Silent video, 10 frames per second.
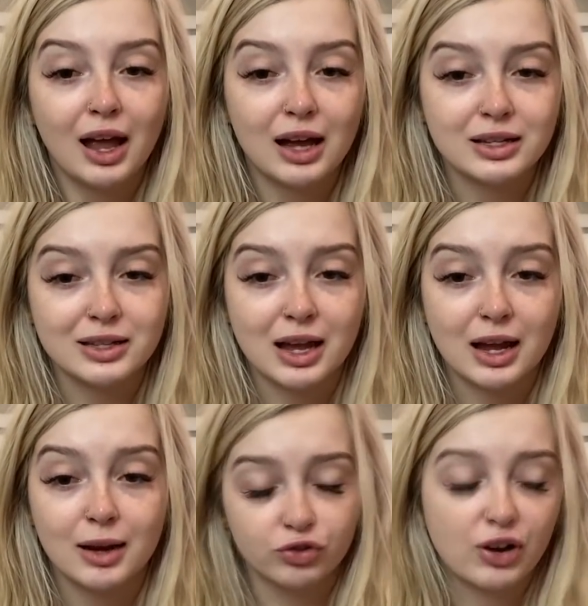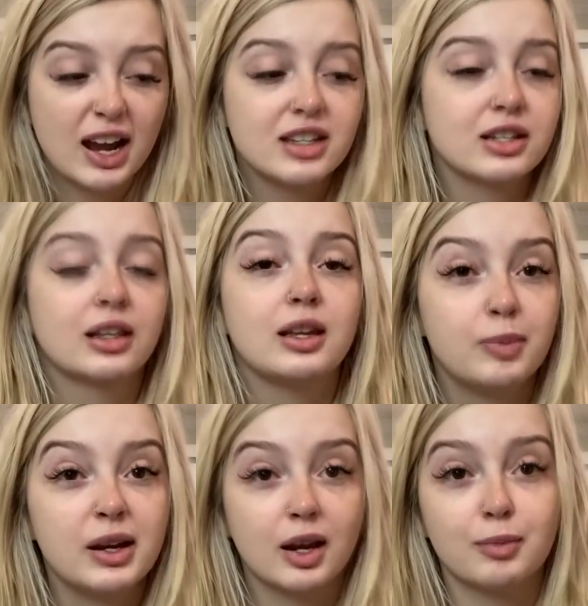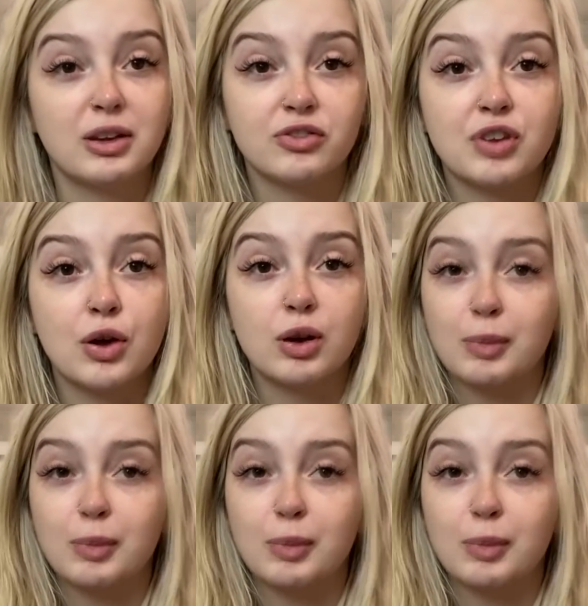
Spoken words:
as I frantically pick up my phone,